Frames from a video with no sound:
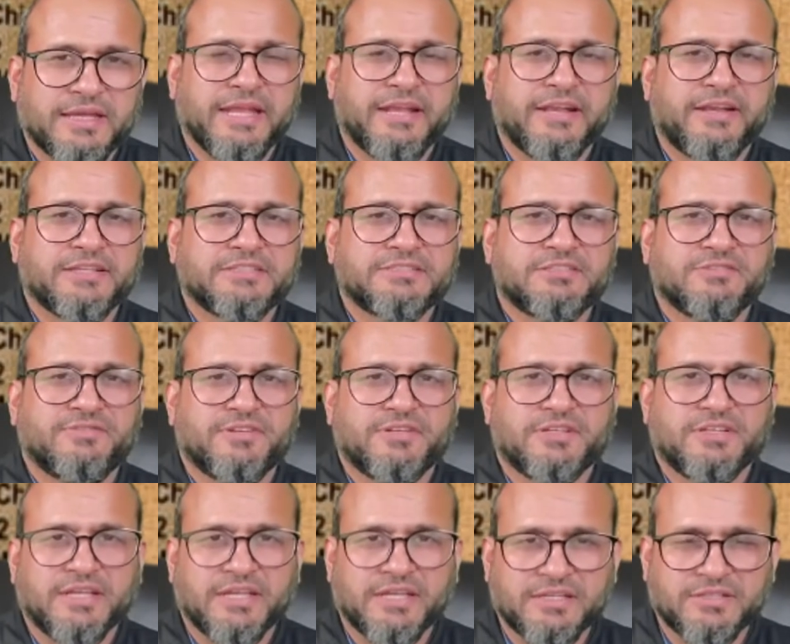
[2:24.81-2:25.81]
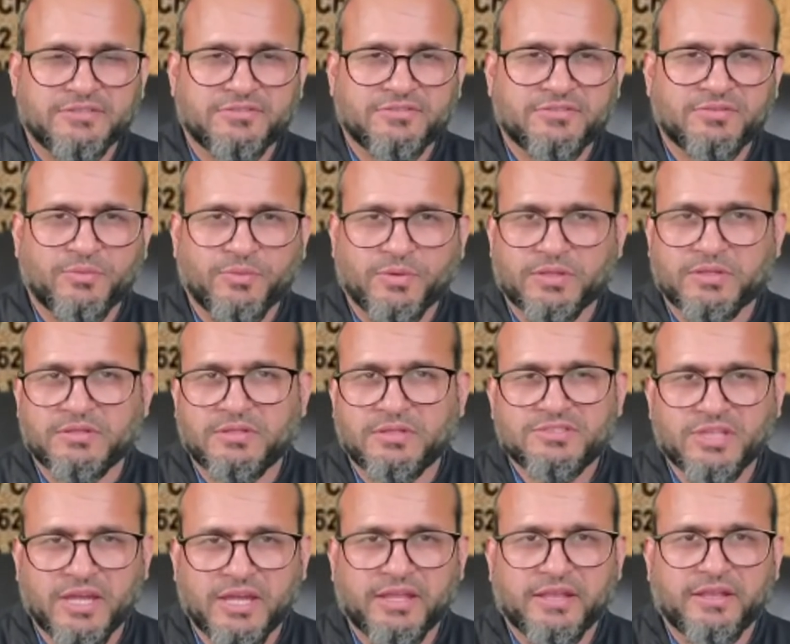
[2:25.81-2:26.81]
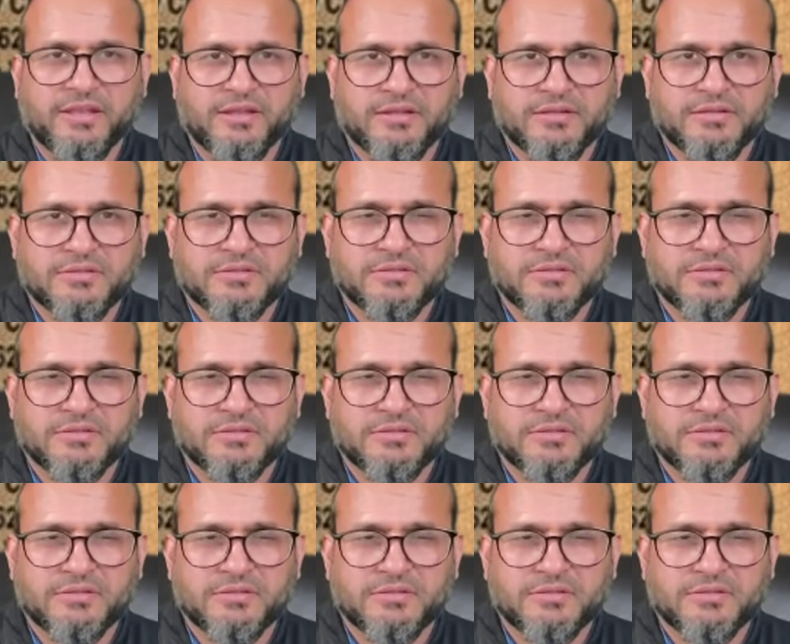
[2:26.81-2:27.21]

and rest of it is with China.